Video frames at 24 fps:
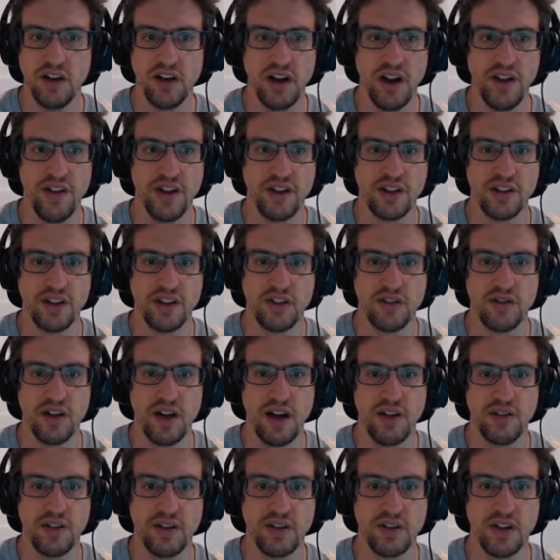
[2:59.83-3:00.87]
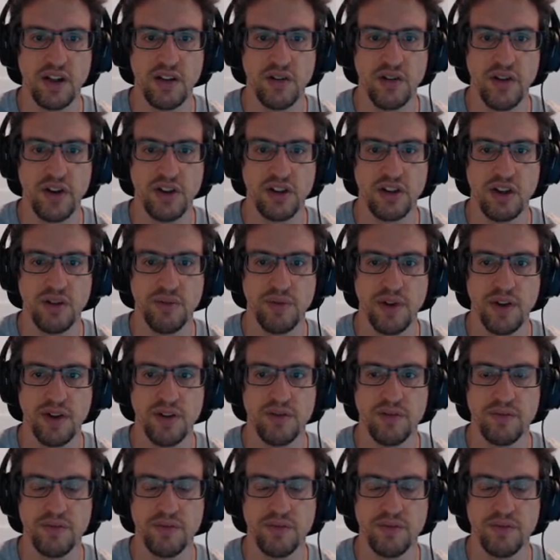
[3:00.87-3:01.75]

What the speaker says: and then it's going to graph acceleration up here.